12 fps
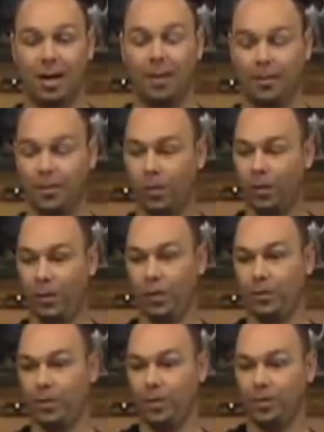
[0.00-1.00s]
I'm the
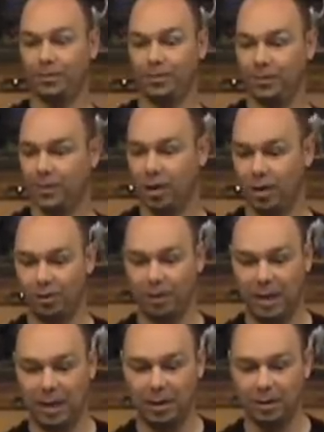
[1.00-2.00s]
first person. So
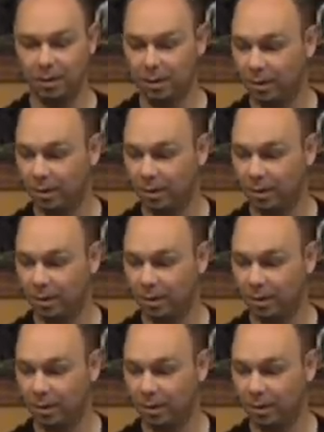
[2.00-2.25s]
Lee,